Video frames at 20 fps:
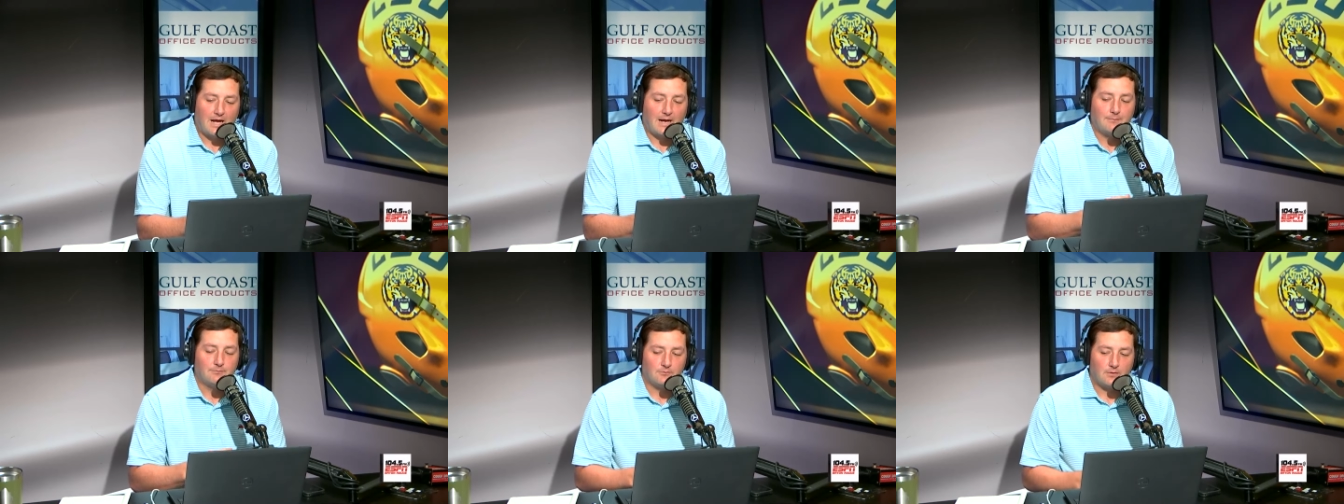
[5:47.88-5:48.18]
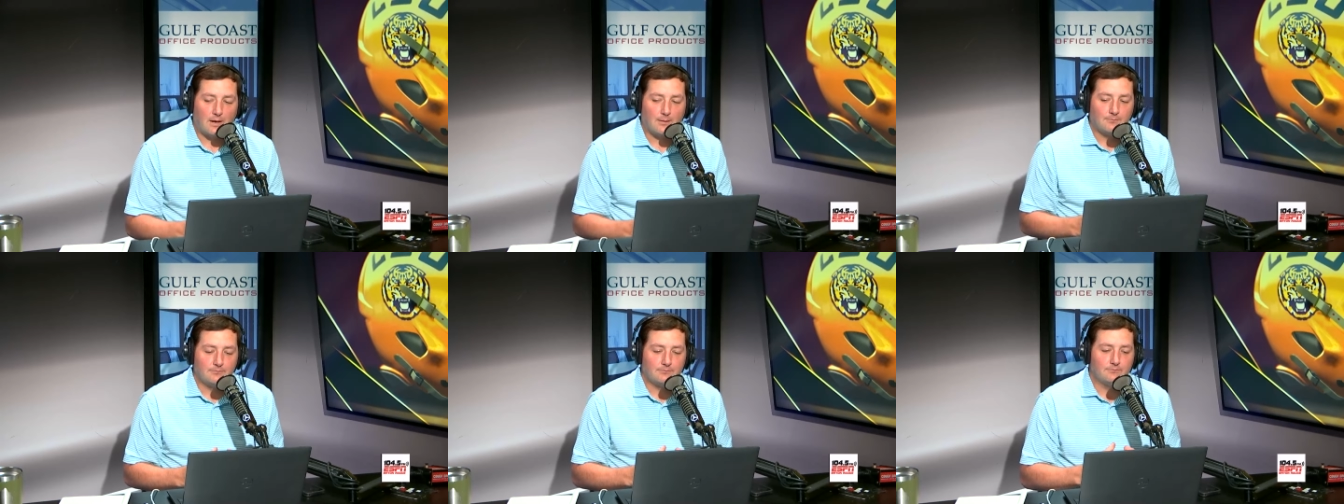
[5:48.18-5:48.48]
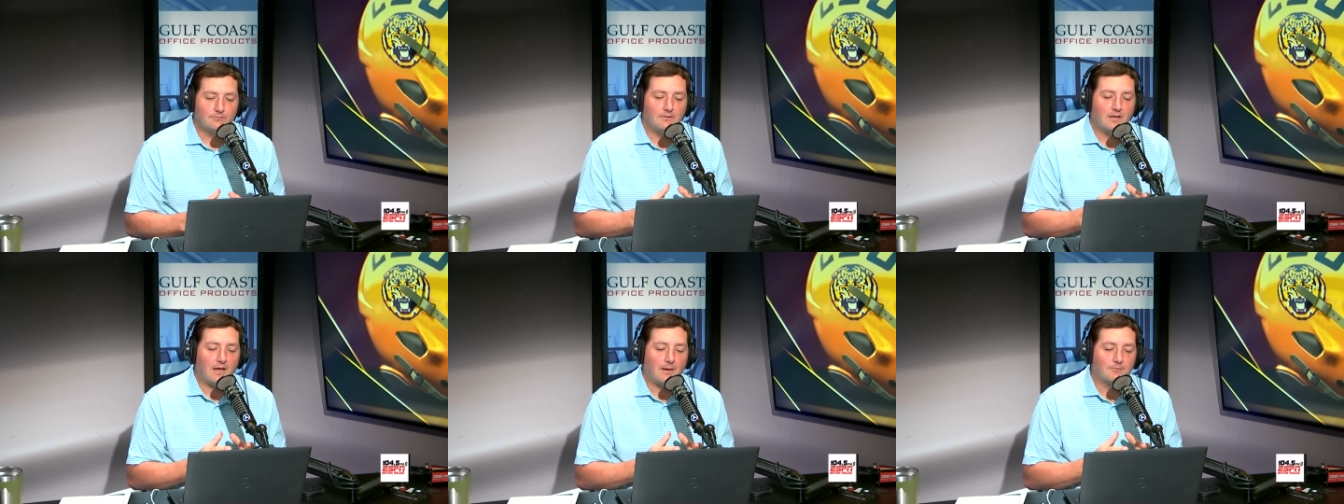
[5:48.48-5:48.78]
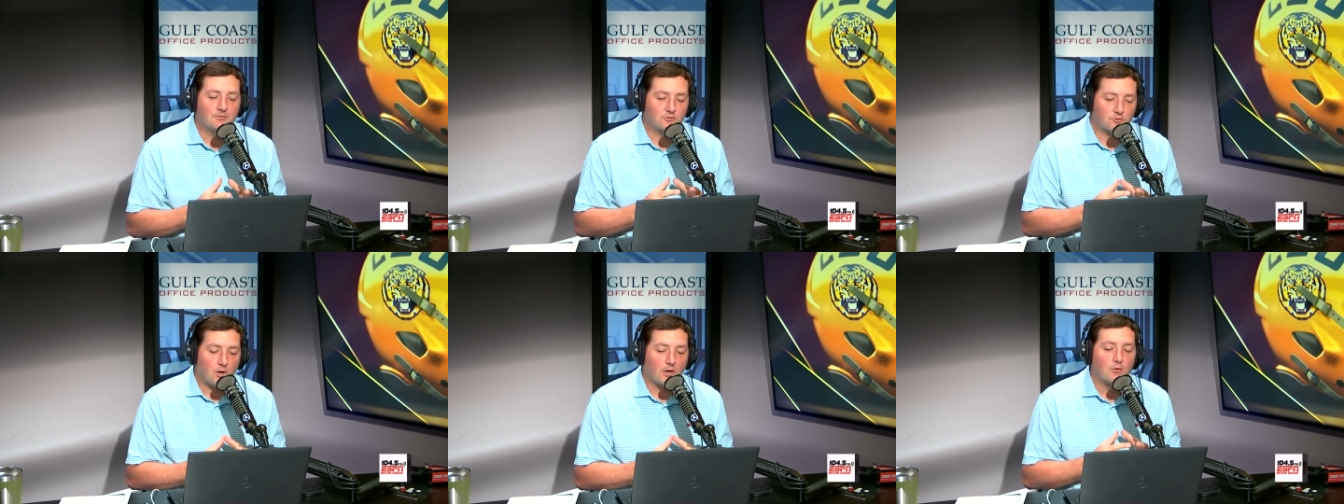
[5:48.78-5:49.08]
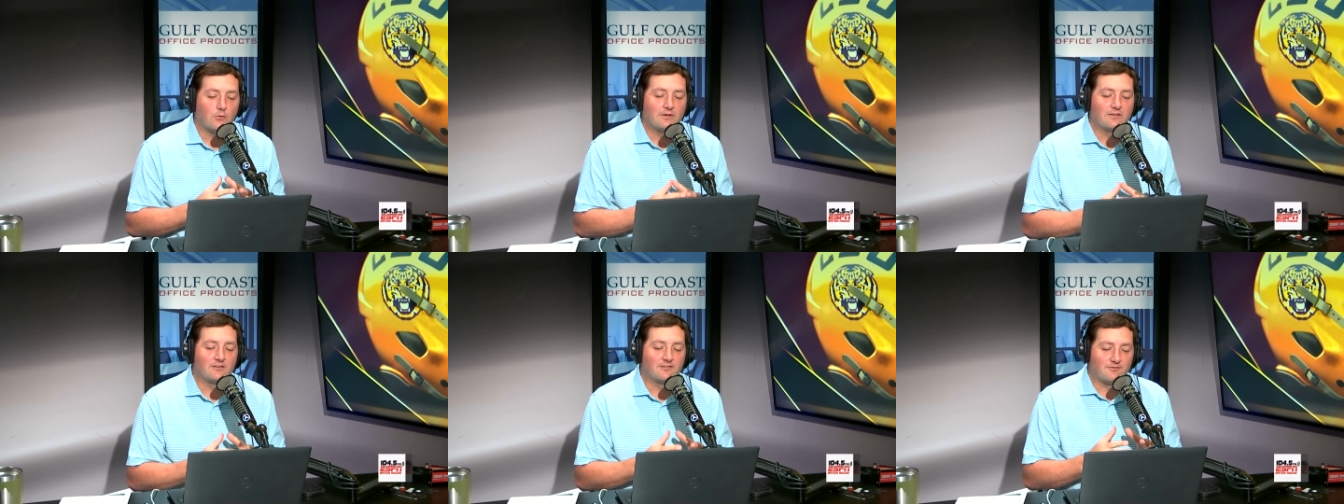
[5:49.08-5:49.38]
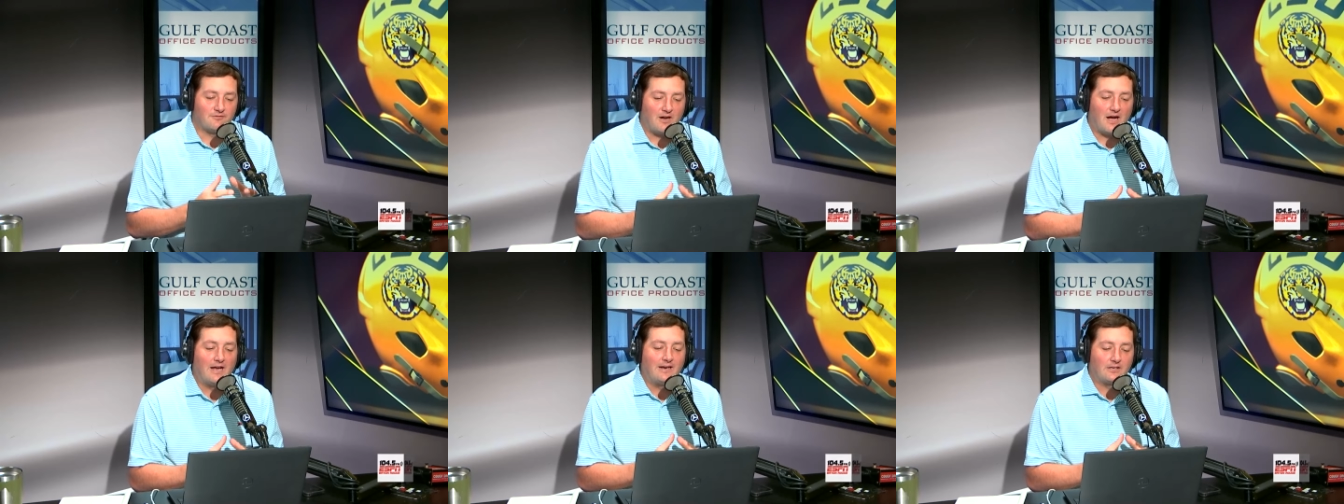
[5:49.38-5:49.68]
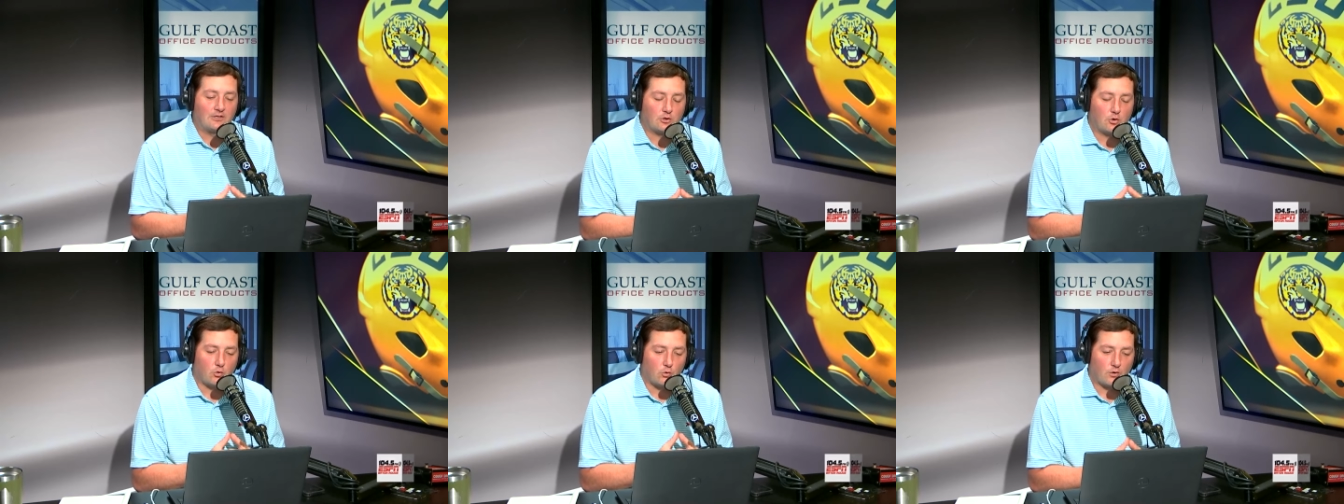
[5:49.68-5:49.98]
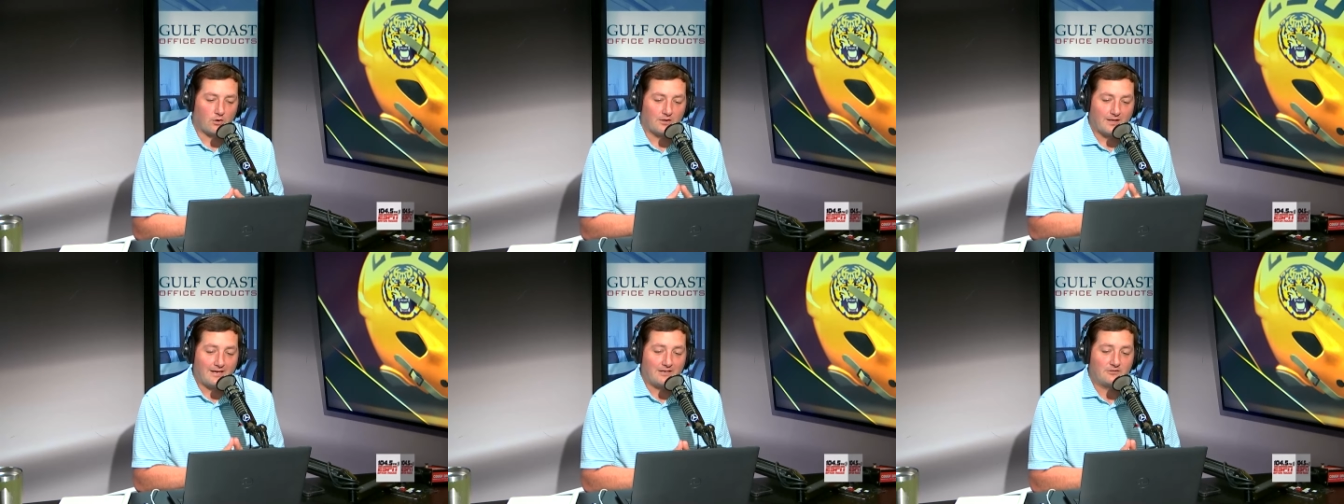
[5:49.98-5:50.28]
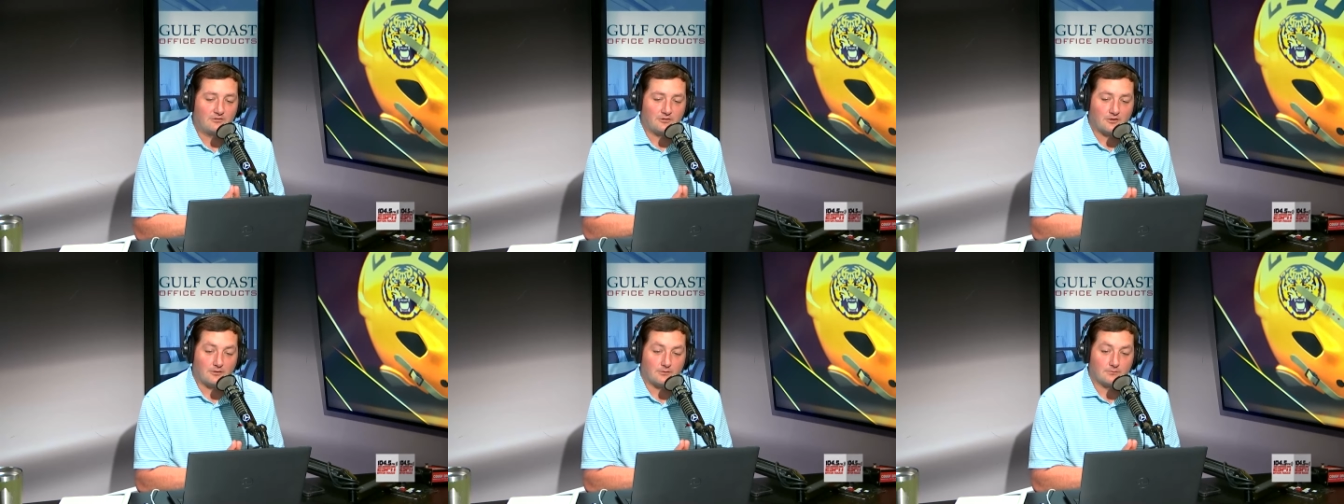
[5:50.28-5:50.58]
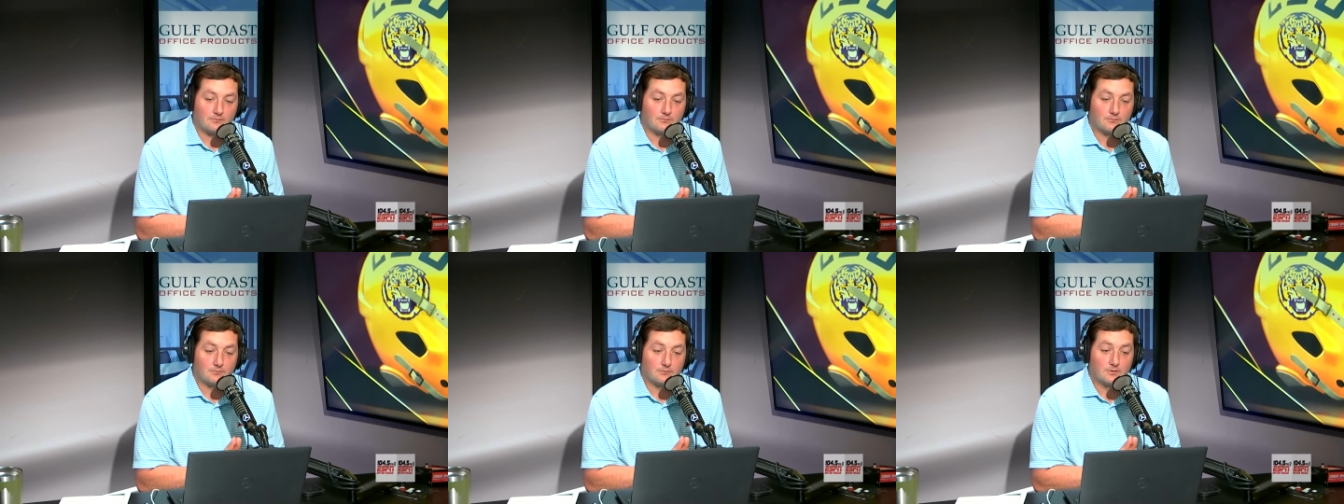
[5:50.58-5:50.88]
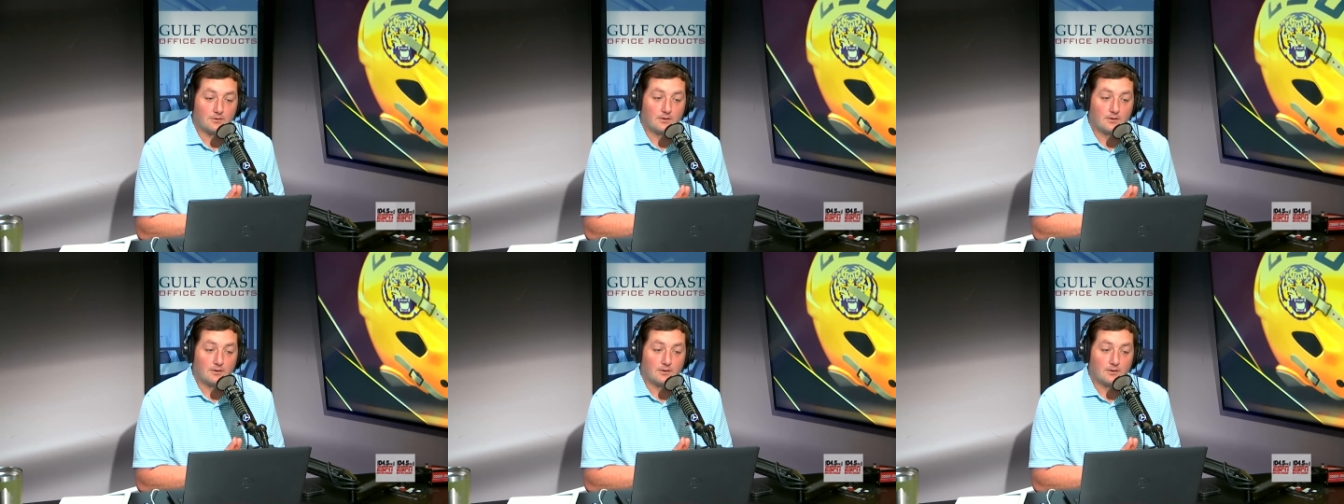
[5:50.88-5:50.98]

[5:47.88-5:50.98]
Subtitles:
I'm struggling to find a correlation